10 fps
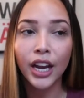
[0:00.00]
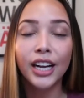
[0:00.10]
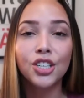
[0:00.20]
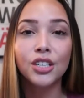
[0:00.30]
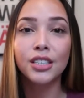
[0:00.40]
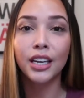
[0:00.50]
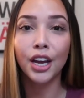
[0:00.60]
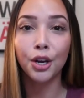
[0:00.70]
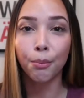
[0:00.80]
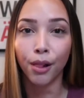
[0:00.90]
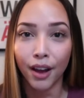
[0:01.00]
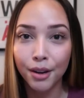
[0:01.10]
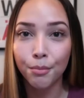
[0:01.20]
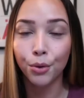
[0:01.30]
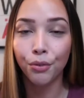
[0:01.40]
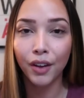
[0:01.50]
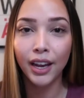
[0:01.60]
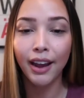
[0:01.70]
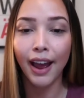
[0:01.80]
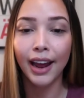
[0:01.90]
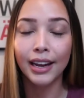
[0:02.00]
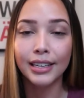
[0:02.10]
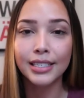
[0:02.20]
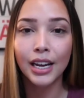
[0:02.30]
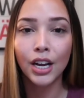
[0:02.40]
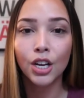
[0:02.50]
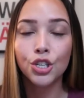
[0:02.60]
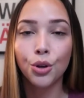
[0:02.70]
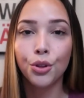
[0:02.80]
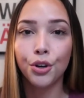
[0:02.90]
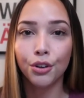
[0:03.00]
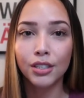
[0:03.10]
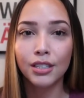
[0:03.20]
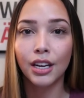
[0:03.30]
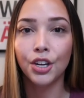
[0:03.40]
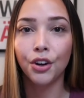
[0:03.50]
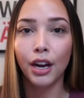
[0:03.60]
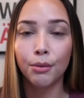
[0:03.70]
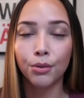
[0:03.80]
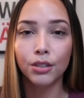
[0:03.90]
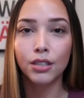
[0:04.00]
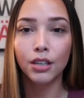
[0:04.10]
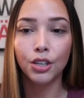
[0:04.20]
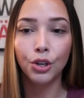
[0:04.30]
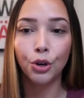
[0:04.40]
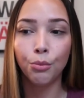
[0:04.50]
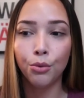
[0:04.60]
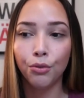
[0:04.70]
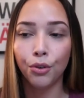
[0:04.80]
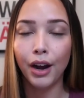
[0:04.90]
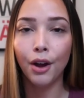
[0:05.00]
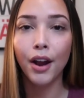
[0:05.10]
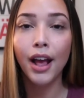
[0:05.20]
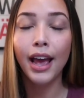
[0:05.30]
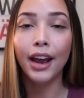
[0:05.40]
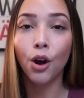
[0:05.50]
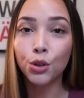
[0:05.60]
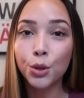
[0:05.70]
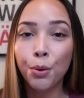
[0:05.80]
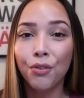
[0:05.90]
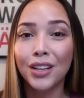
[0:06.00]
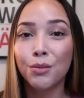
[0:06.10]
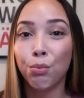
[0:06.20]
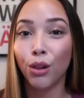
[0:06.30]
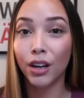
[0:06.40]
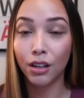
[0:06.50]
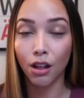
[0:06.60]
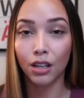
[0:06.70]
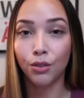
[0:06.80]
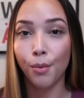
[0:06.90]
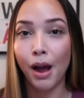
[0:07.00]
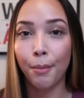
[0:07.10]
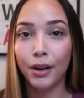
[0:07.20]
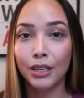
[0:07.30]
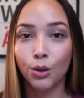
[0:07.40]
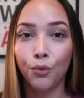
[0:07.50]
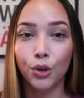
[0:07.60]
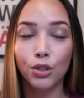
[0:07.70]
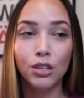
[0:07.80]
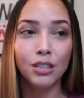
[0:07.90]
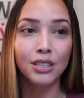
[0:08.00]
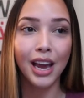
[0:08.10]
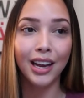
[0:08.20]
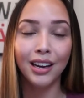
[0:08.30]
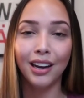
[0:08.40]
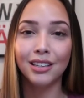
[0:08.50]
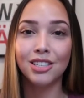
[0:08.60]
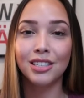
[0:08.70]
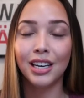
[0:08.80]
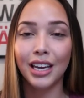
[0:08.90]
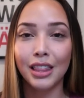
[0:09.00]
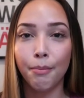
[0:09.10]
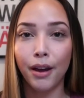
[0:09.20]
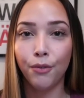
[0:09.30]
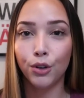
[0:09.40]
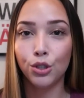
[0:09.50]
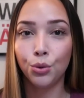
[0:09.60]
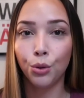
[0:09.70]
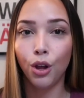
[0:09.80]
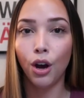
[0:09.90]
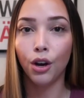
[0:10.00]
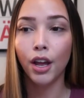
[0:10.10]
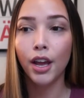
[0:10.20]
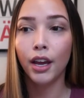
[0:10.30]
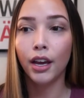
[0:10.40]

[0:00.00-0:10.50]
It's just to get your blood moving and show the nurses that you're able to, you know, move around. It also prevents blood clots from happening. So if you're stagnant and sitting in the bed for too long,